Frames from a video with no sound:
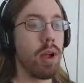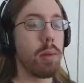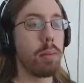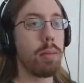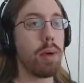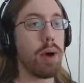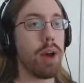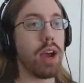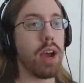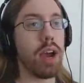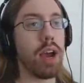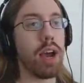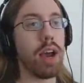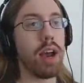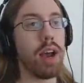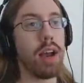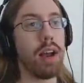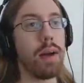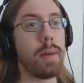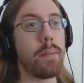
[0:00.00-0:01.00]
But,
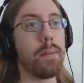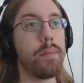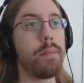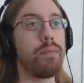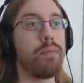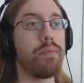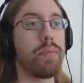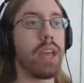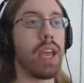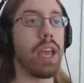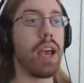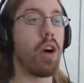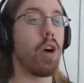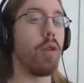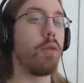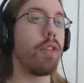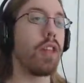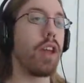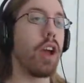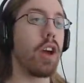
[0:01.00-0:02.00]
uh, yeah,
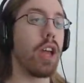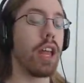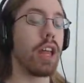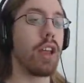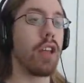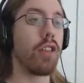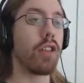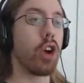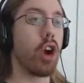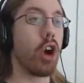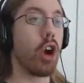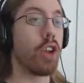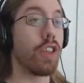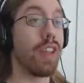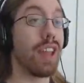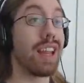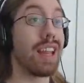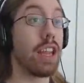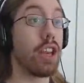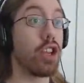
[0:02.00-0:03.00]
hopefully I'll get another car and
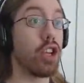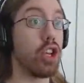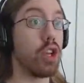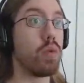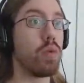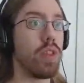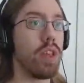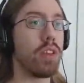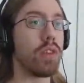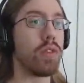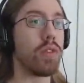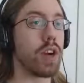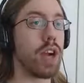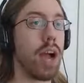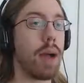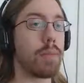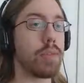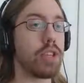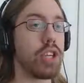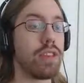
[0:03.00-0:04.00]
then can use this for
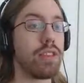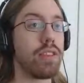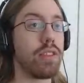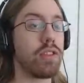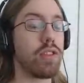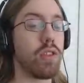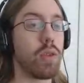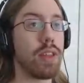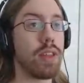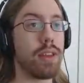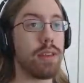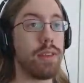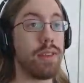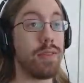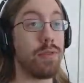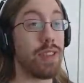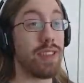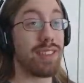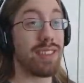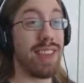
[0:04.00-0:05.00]
cop chases so that
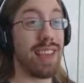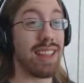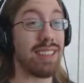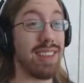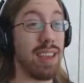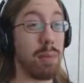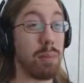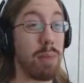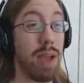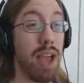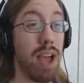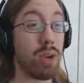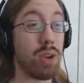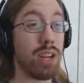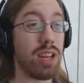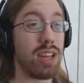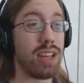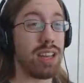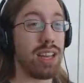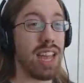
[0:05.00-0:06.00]
if this gets
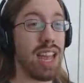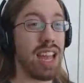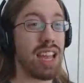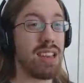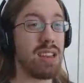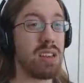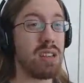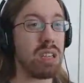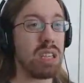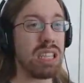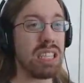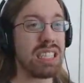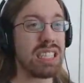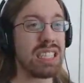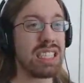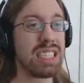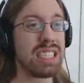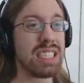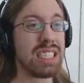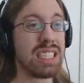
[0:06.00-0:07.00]
impounded in the end,
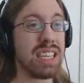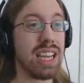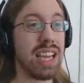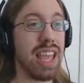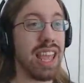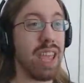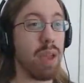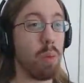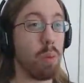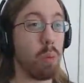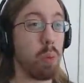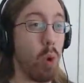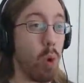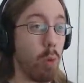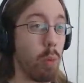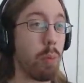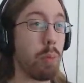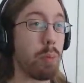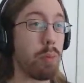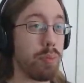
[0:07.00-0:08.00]
it
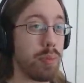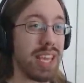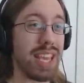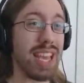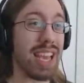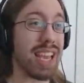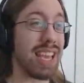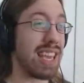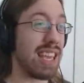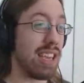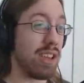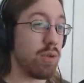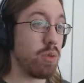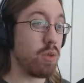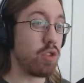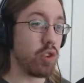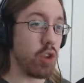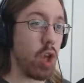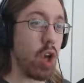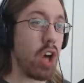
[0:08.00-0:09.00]
won't be a
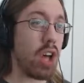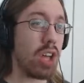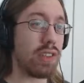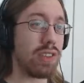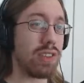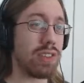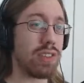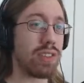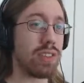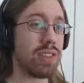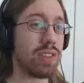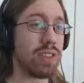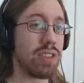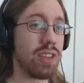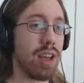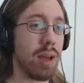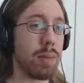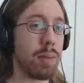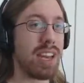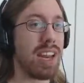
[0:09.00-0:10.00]
huge loss.
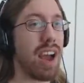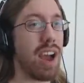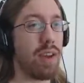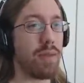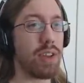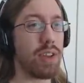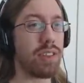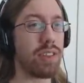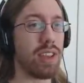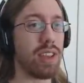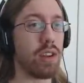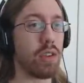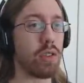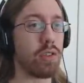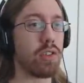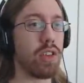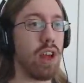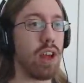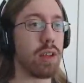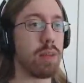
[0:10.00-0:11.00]
I mean, obviously it'll
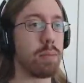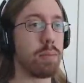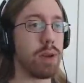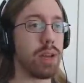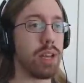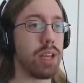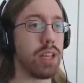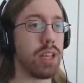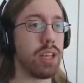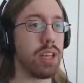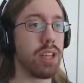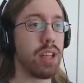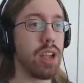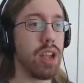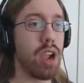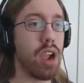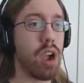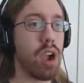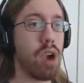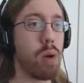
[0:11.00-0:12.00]
suck, but
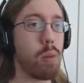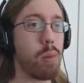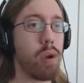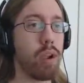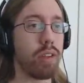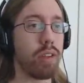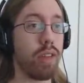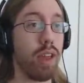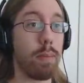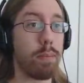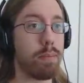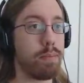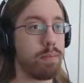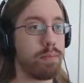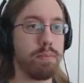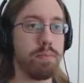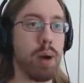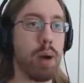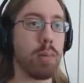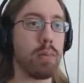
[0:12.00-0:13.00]
because I
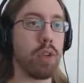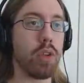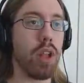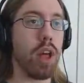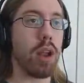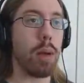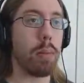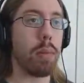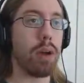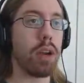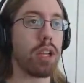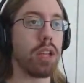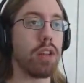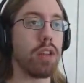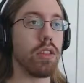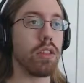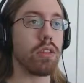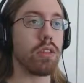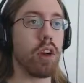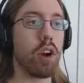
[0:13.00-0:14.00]
pumped a lot of money
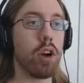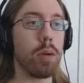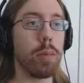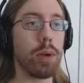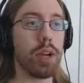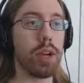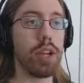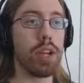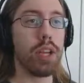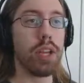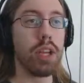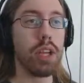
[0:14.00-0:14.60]
into this car, but...